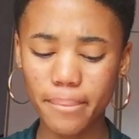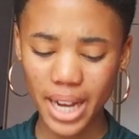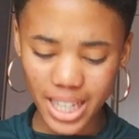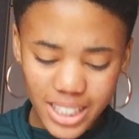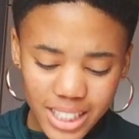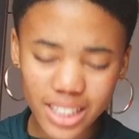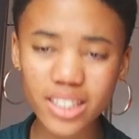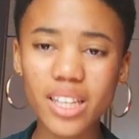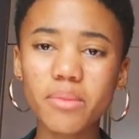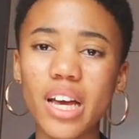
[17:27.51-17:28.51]
but at the
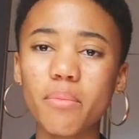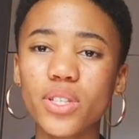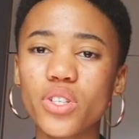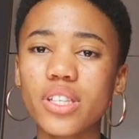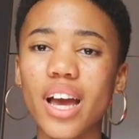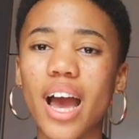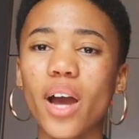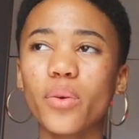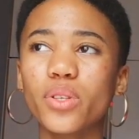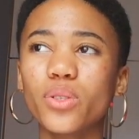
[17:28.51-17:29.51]
same time it's just
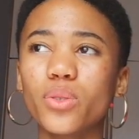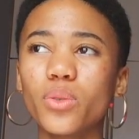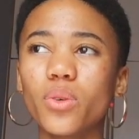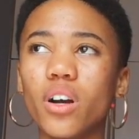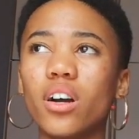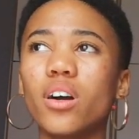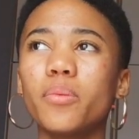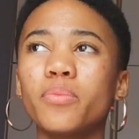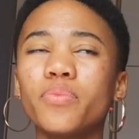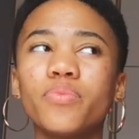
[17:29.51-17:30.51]
how you
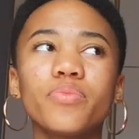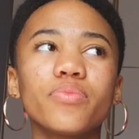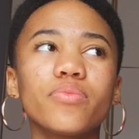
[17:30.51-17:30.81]
um